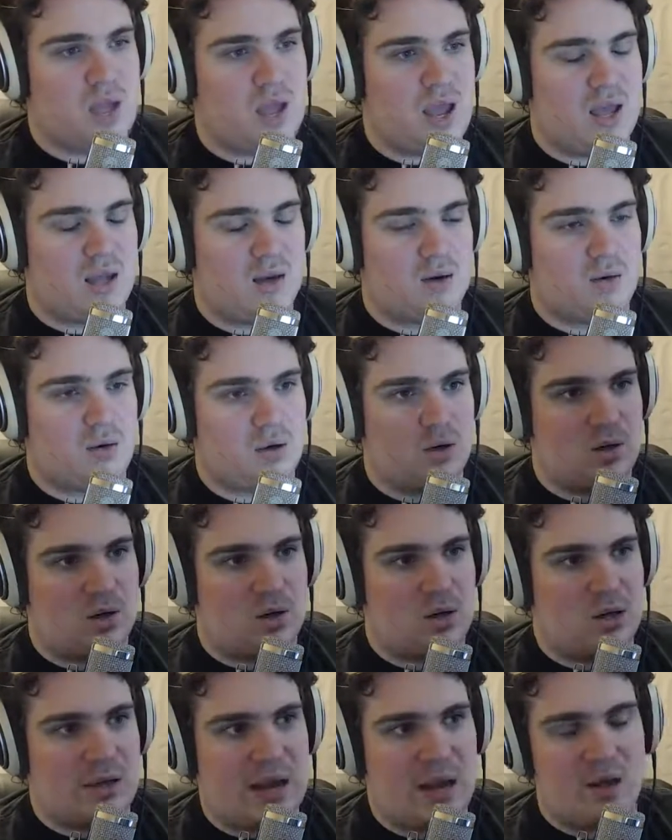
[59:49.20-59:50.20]
at
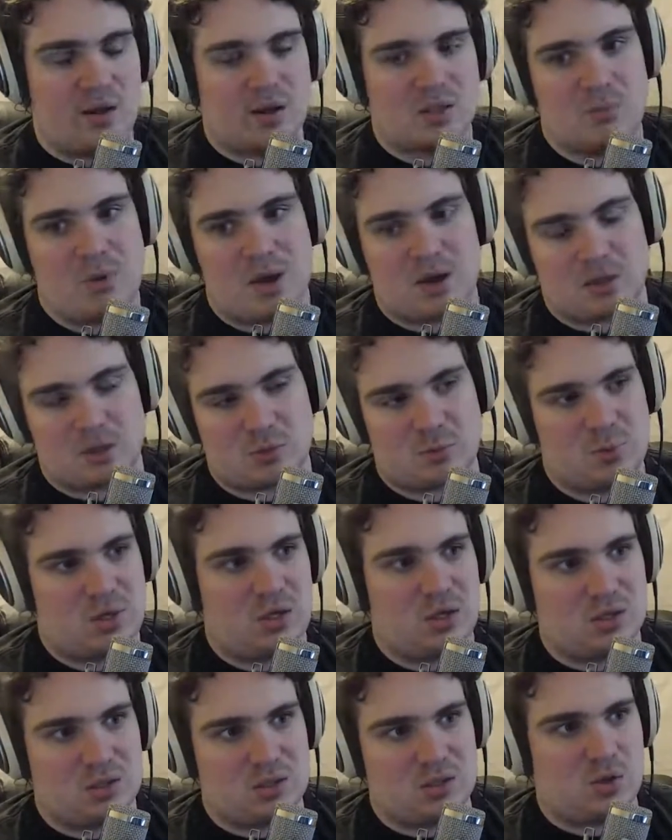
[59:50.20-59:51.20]
Galaxy Battles
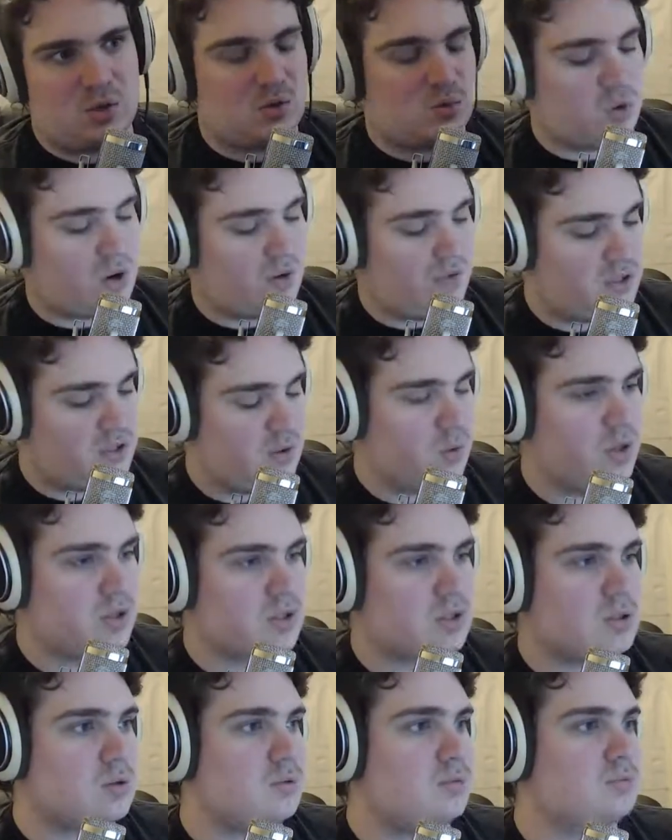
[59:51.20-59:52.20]
being as rough as it
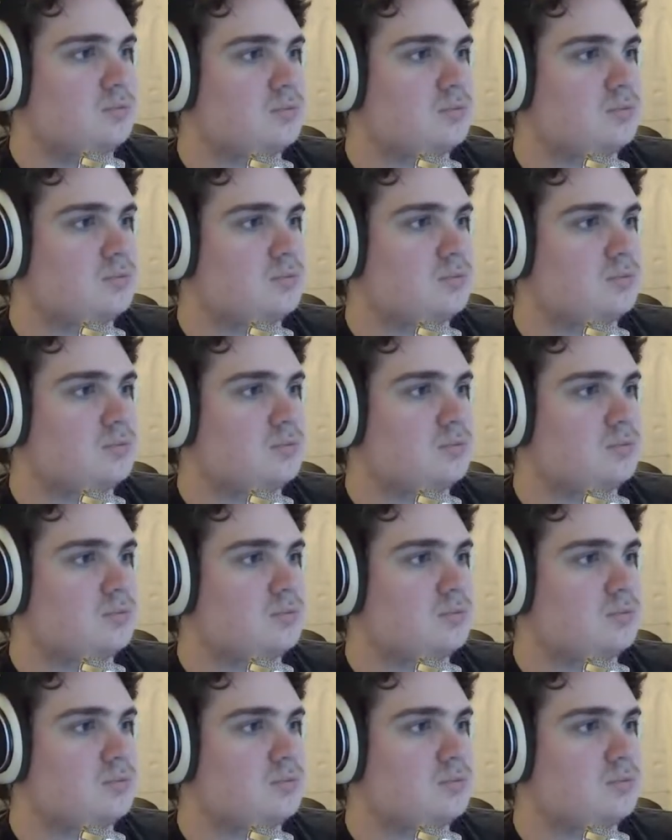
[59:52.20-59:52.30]
was.